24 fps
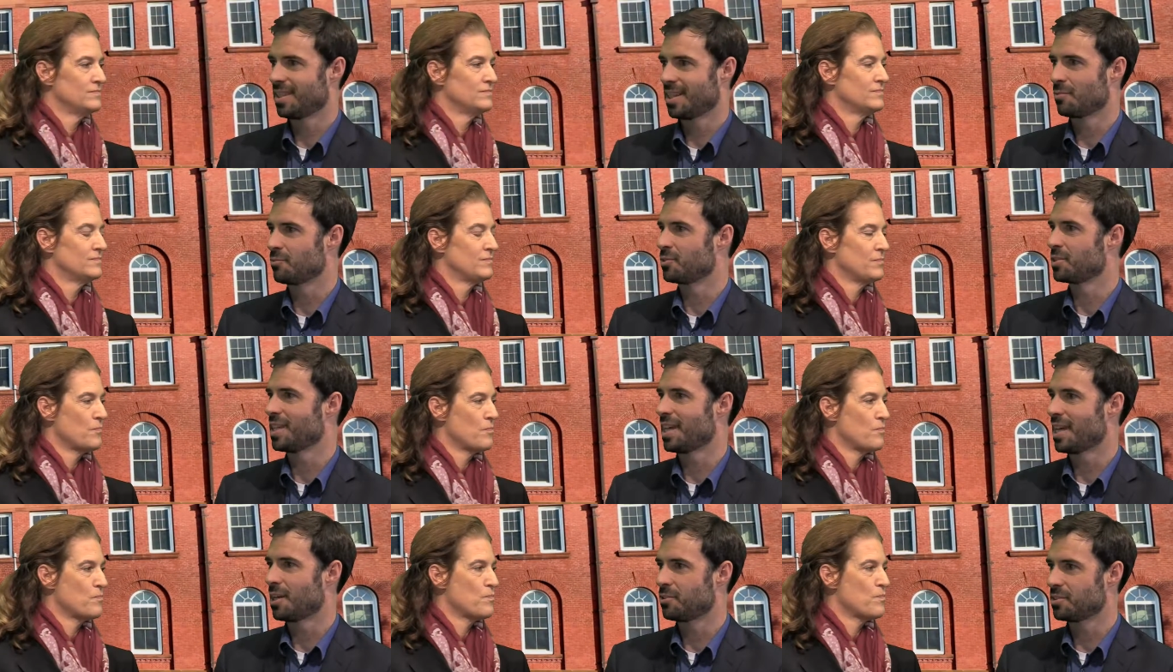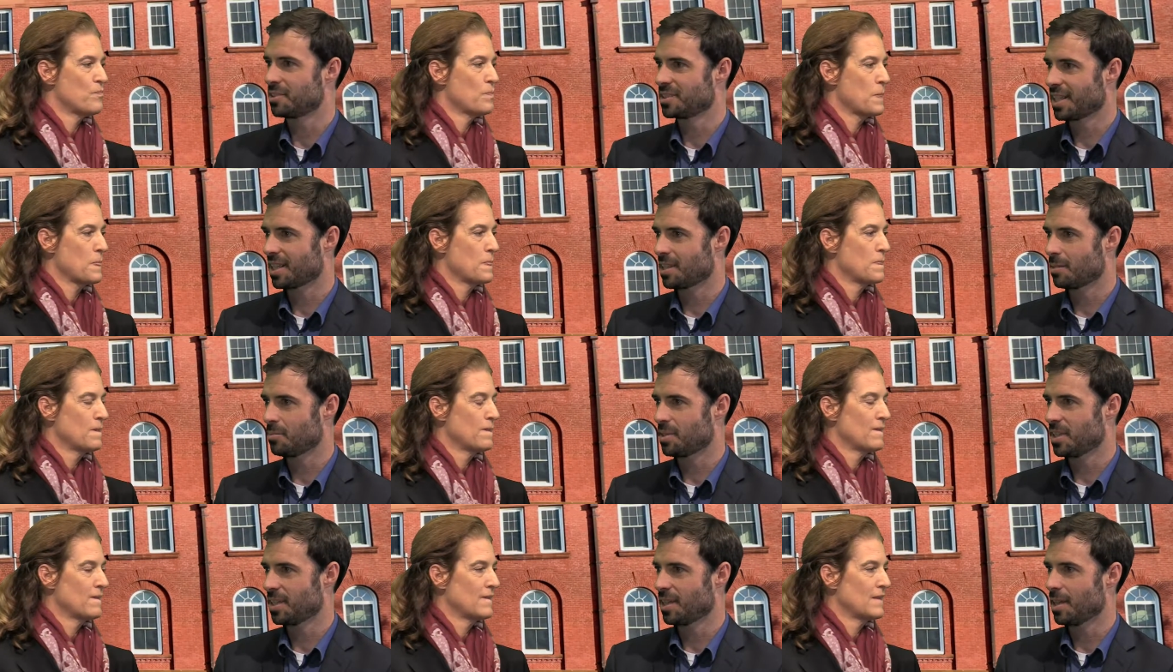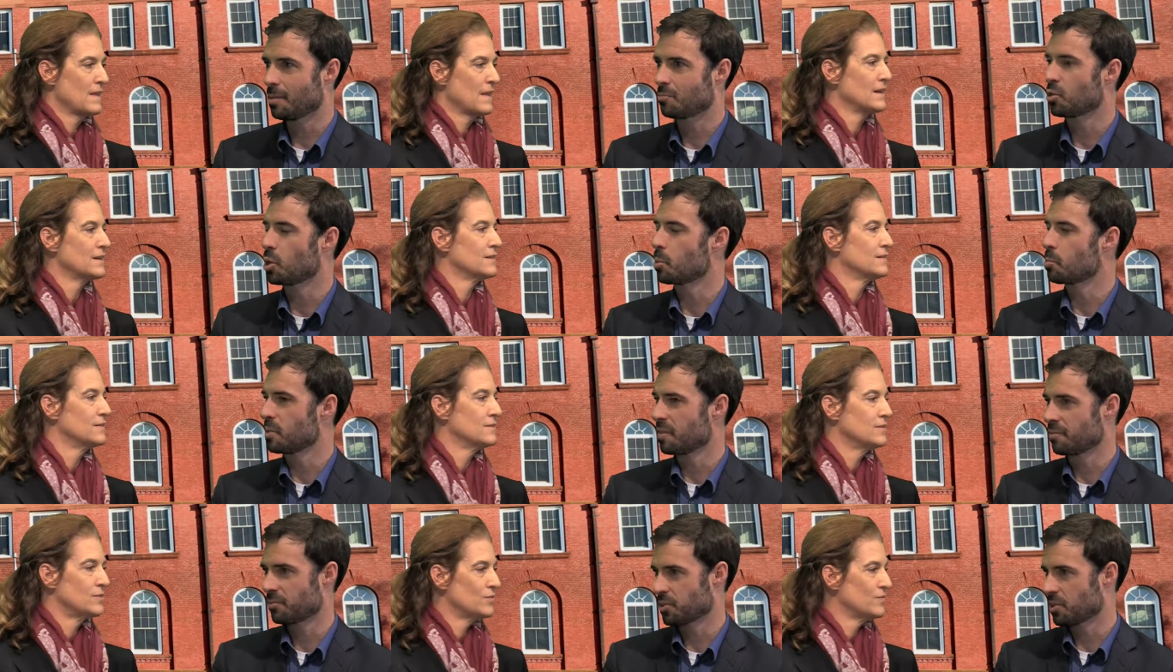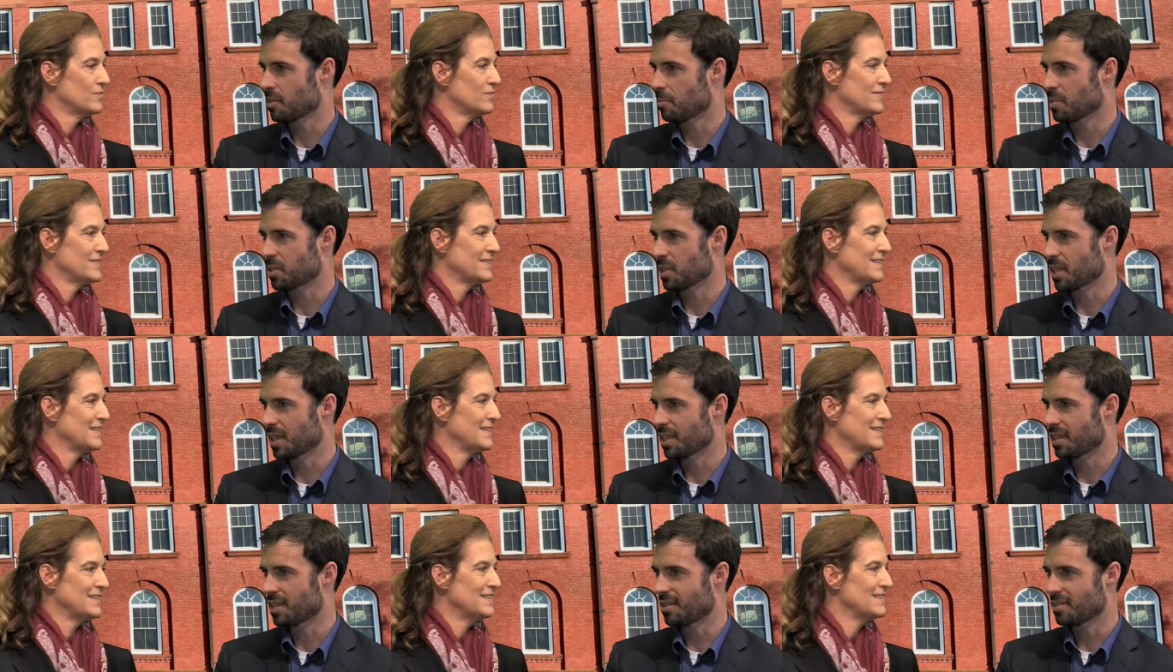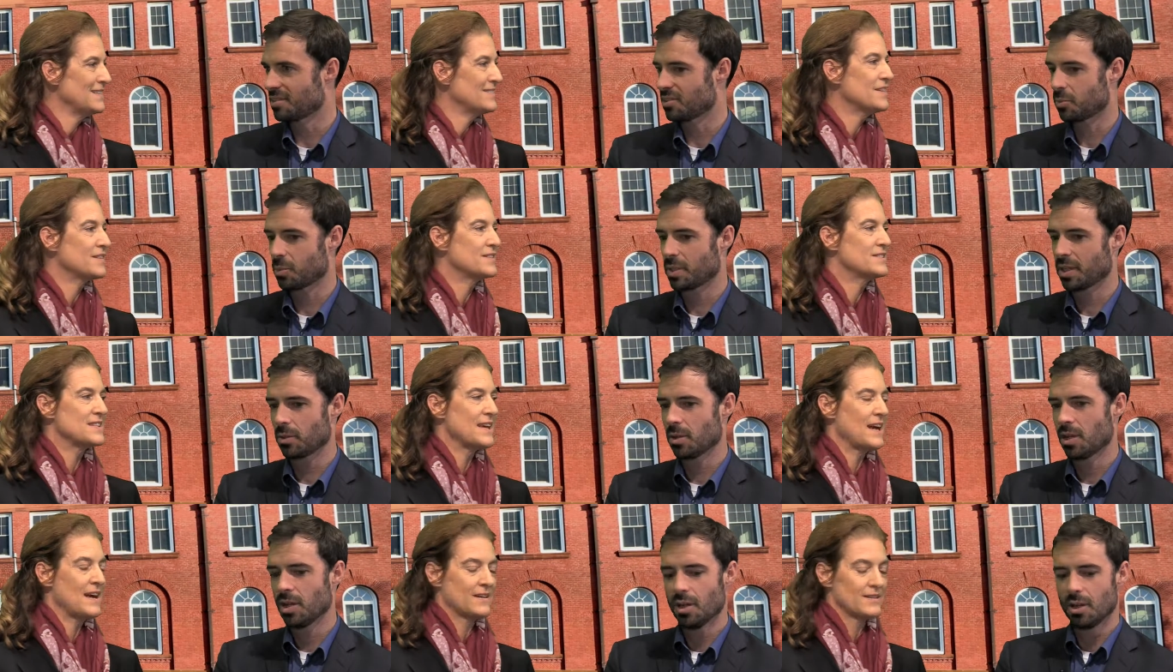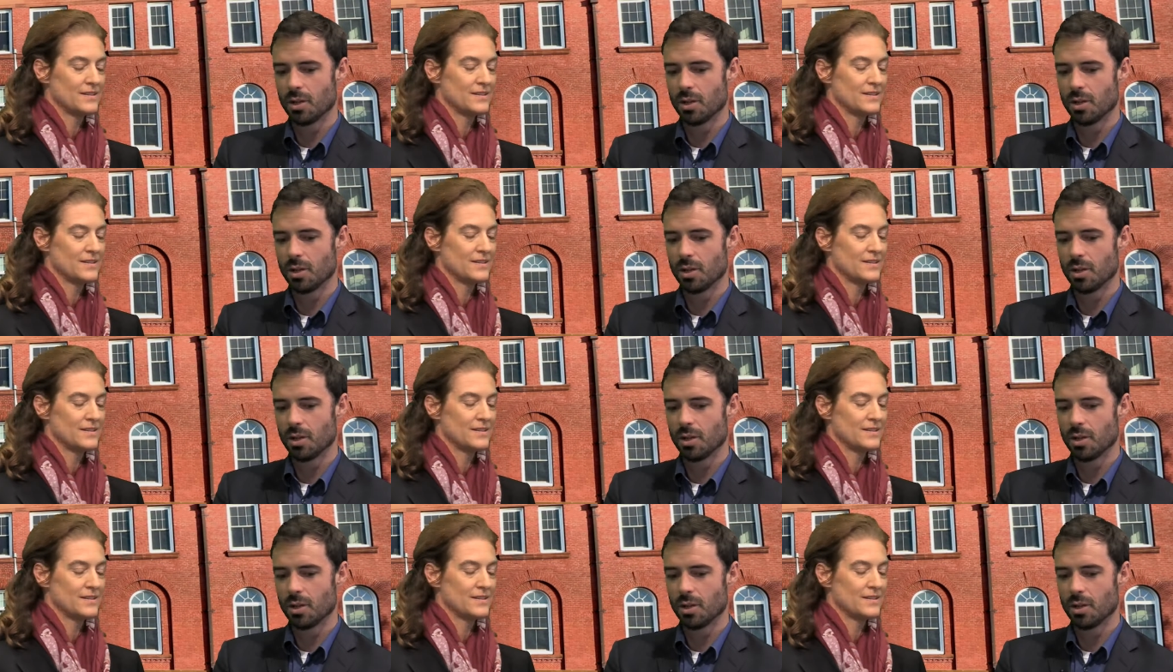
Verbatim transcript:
Speaker 1: every town is going to be appropriate for something like this. So exactly.